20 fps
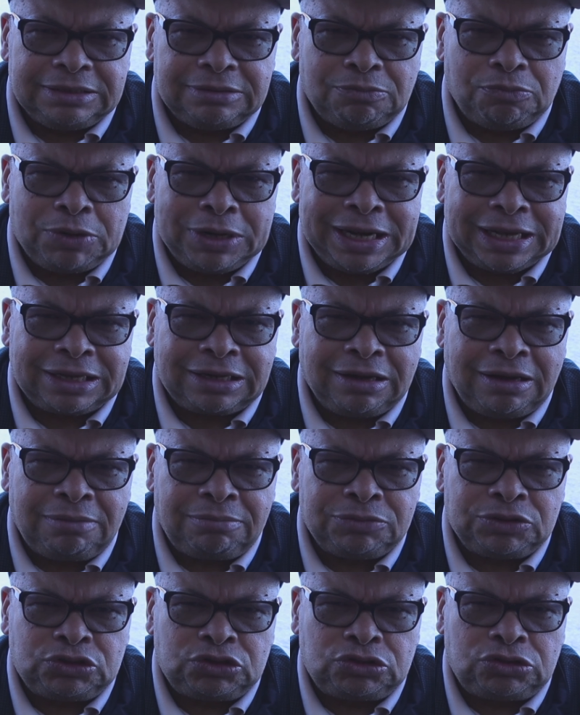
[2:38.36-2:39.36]
When it
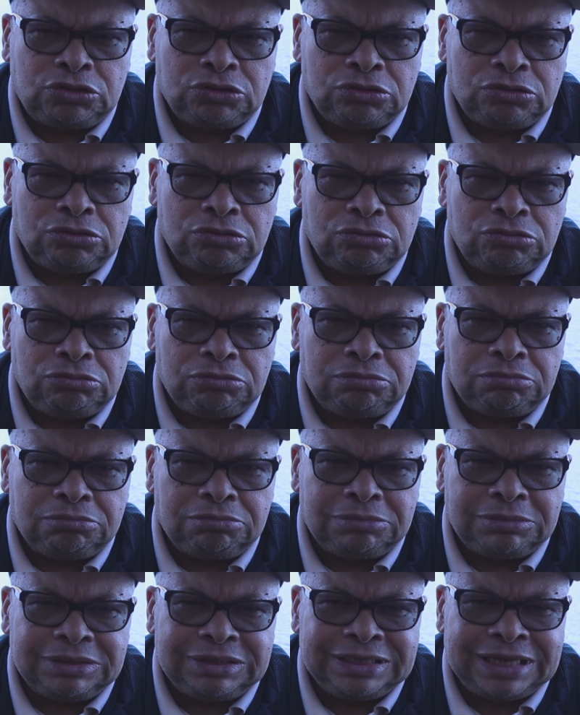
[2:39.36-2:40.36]
comes to
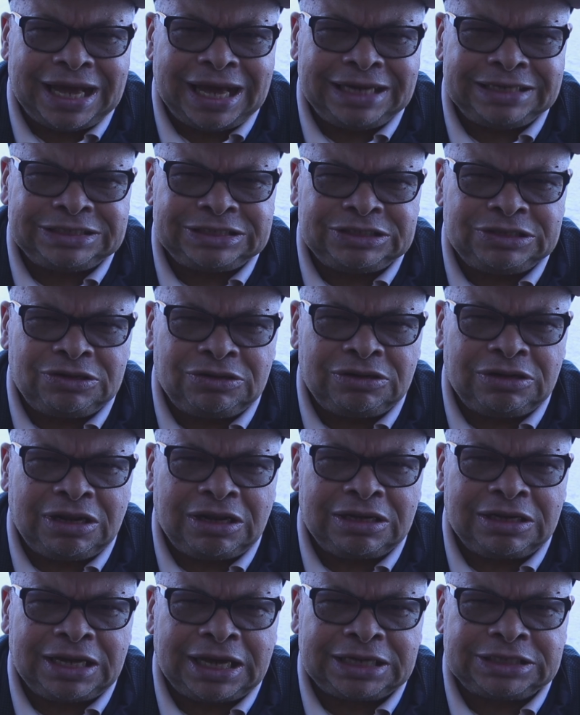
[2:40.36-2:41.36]
national
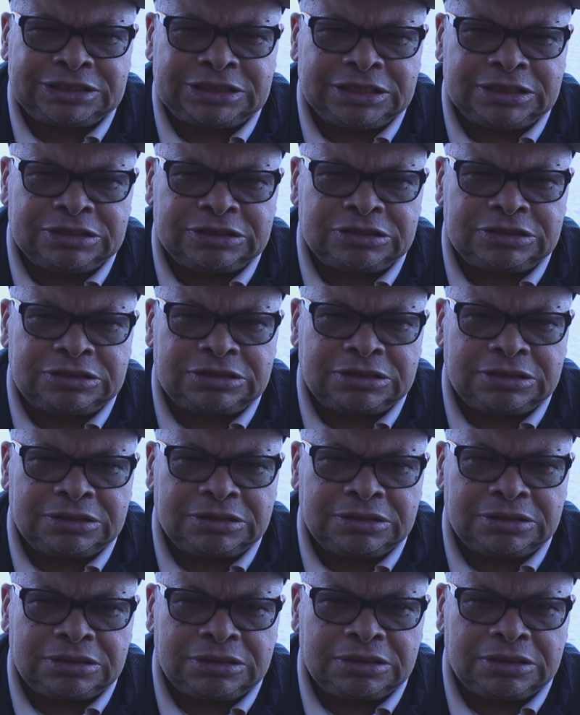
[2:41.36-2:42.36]
elections,
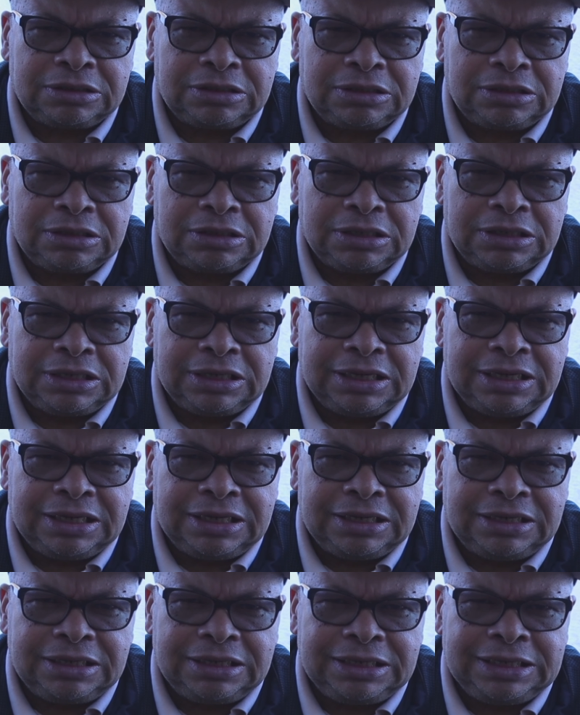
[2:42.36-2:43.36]

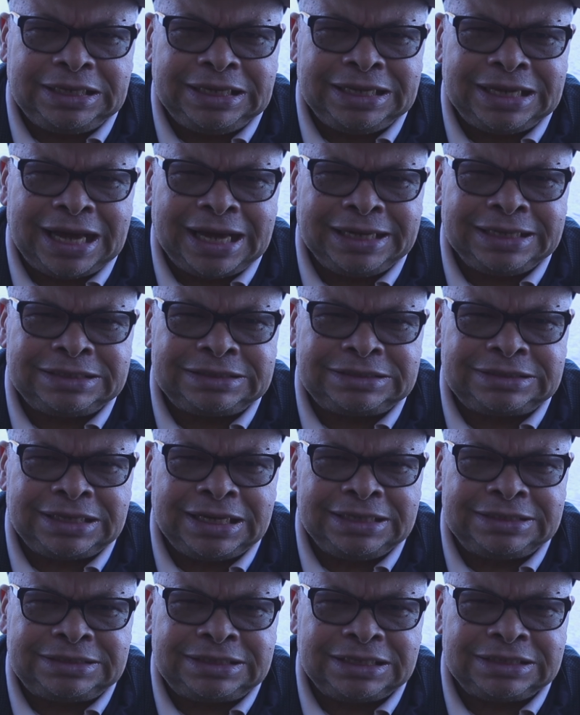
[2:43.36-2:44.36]
the United
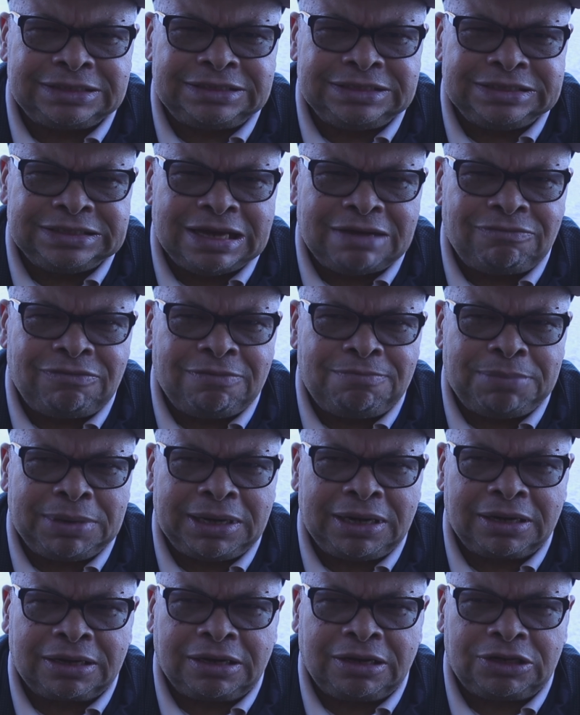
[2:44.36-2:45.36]
States has never been
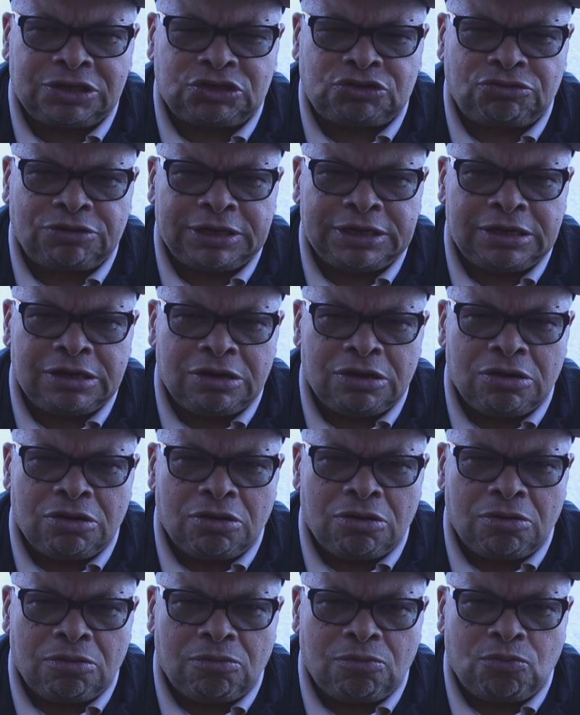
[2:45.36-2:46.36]
a country
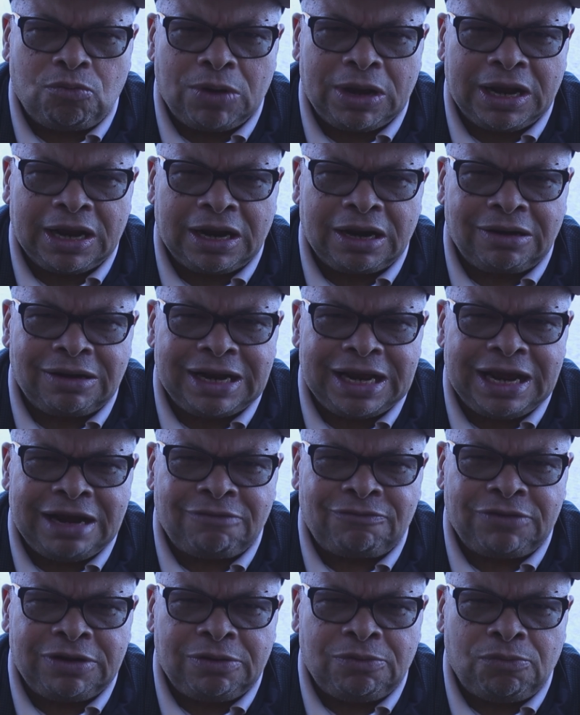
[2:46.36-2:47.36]
where
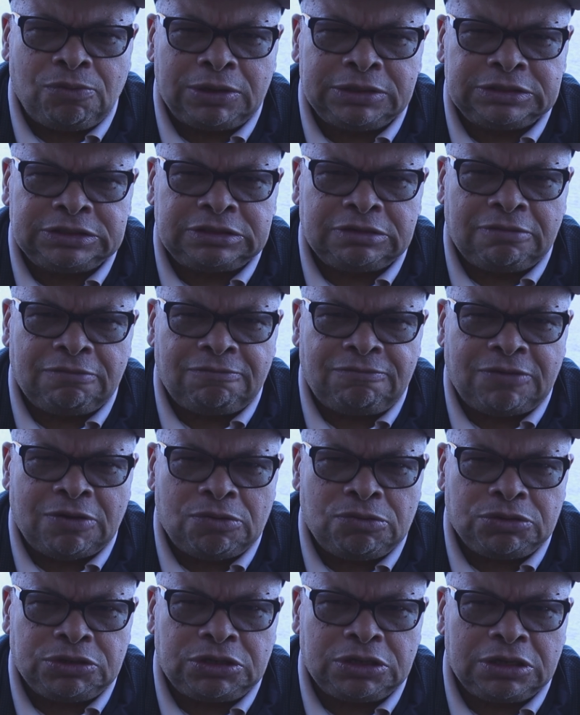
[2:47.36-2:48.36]
everyone's
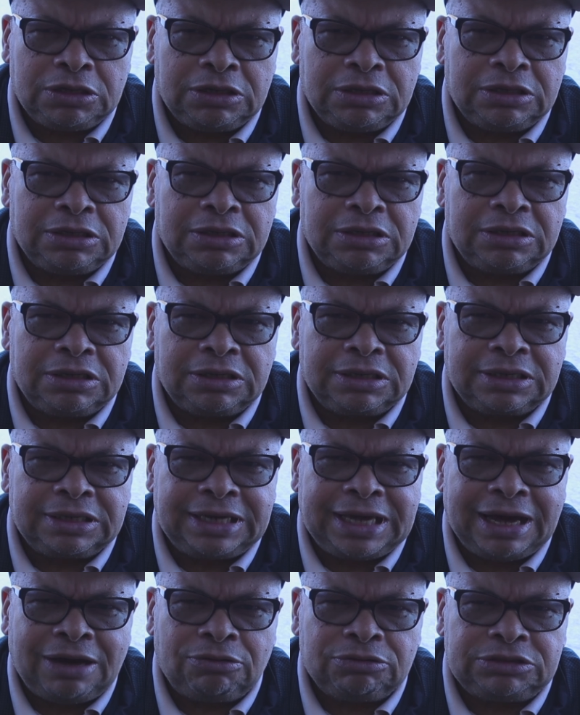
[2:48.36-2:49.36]
vote
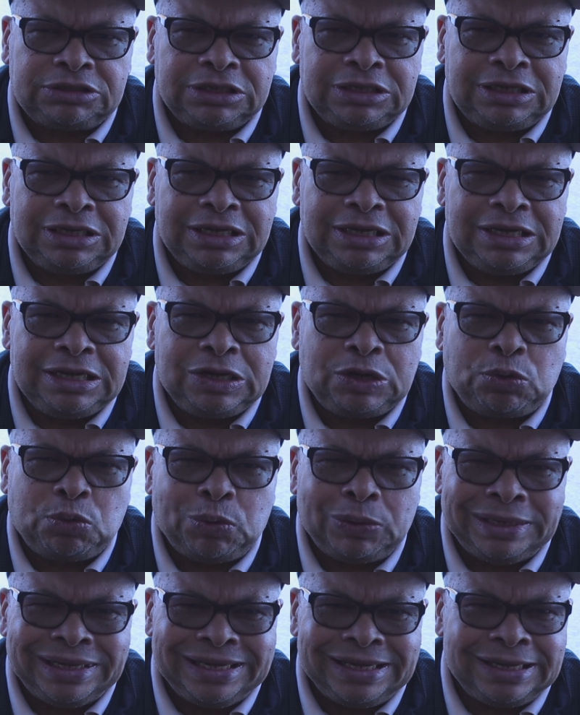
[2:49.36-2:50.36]
counted
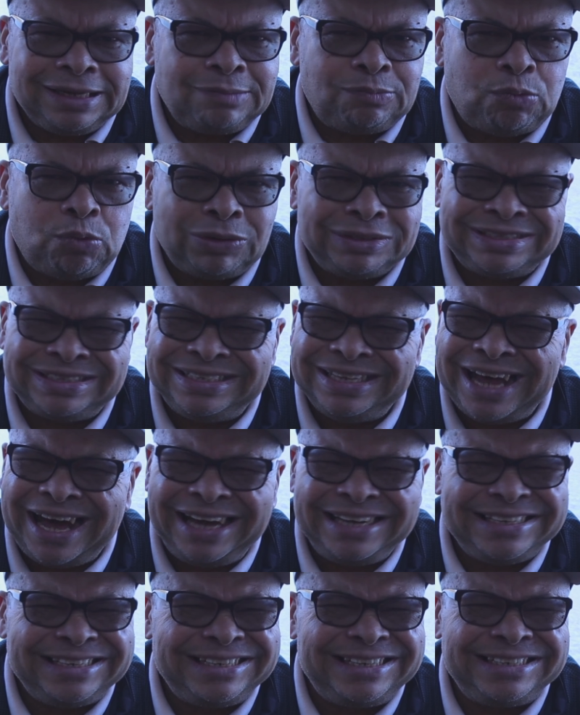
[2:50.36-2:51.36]
equally. It was
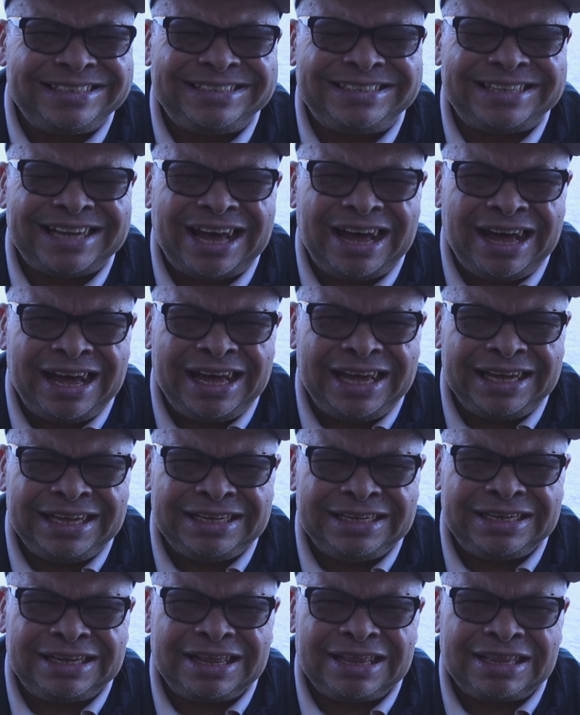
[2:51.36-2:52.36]
not
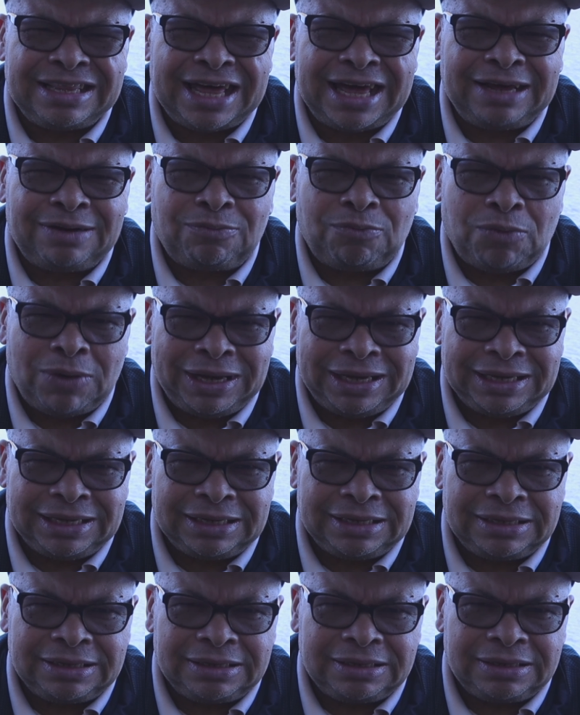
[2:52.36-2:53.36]
designed that way.